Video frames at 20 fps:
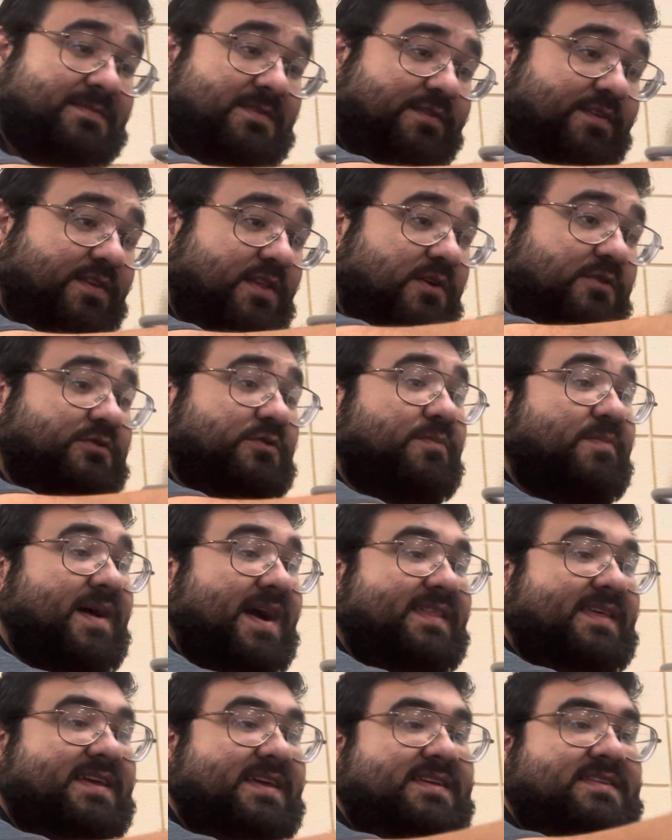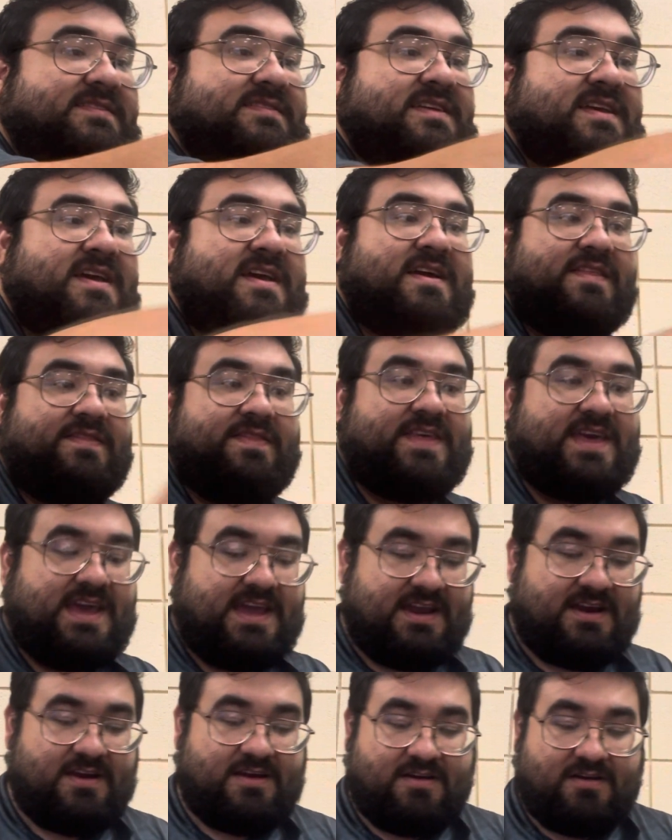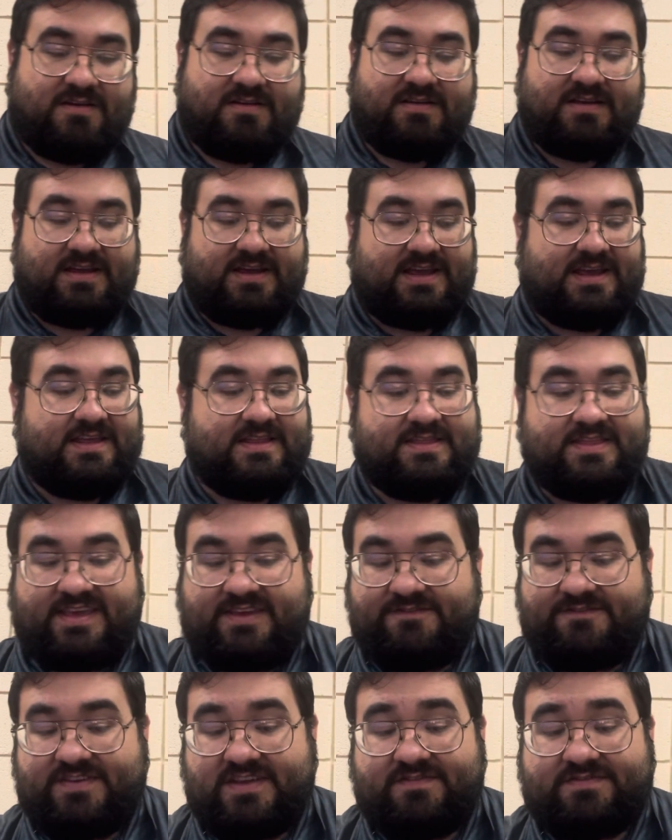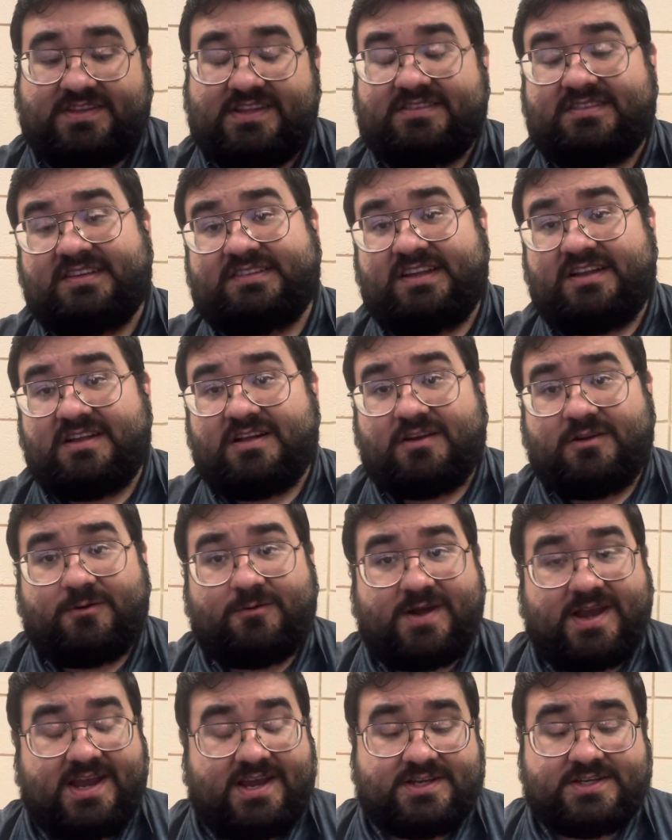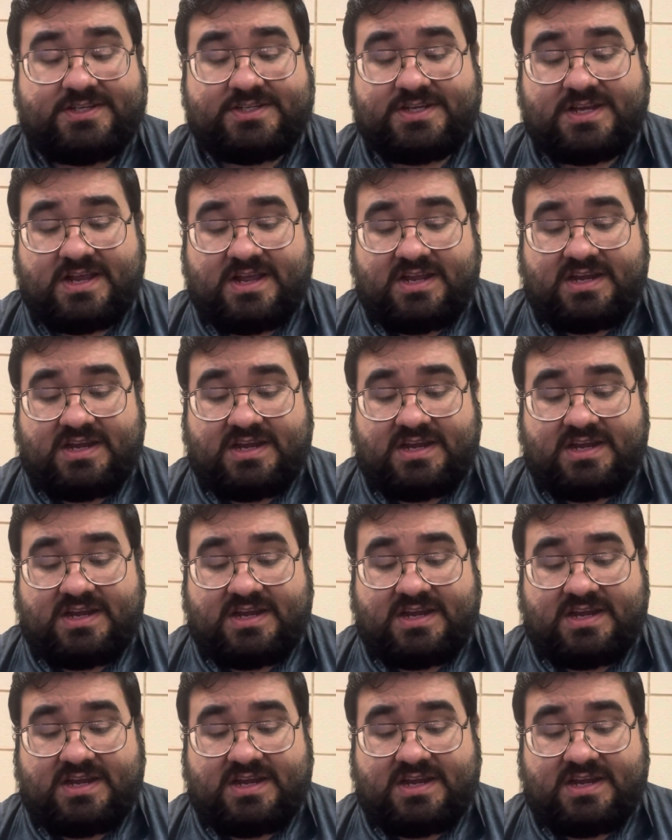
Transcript: For those who buy these, they're in the $50-$60 range,